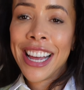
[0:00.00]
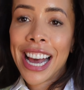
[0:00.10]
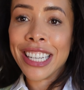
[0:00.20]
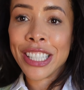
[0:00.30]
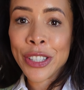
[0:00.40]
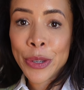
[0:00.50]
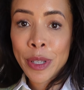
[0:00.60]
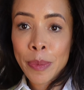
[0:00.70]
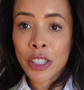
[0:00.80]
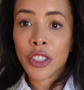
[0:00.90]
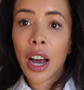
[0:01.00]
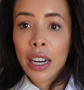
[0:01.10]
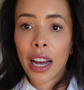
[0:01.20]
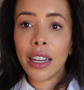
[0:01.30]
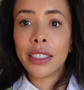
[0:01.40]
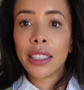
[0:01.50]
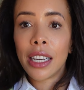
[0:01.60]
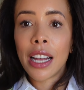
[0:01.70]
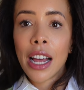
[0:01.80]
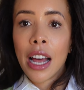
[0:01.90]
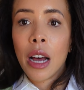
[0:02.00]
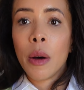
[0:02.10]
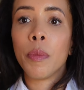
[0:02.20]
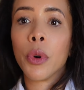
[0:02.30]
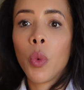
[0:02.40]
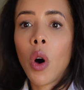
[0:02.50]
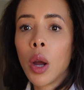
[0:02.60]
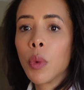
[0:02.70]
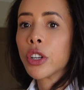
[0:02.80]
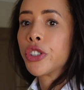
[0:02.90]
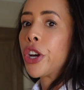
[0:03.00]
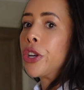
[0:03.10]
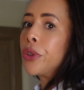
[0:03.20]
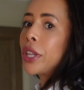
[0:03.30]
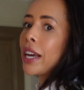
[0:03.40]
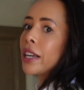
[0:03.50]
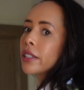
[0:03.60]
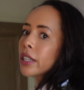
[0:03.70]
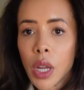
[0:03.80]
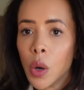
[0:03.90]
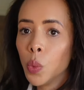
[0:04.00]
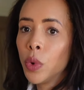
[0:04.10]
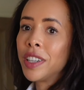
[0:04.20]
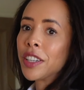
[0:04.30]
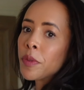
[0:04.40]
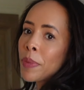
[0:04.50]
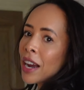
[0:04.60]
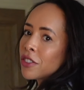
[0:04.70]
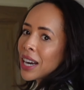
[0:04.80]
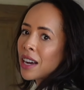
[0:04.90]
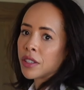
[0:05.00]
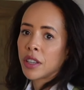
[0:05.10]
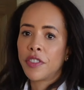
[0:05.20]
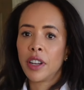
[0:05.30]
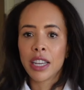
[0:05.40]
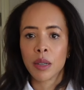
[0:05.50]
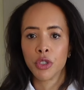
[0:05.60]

and didn't do as much colour. But what I want to show you this with a different pair of trousers. I feel like I'm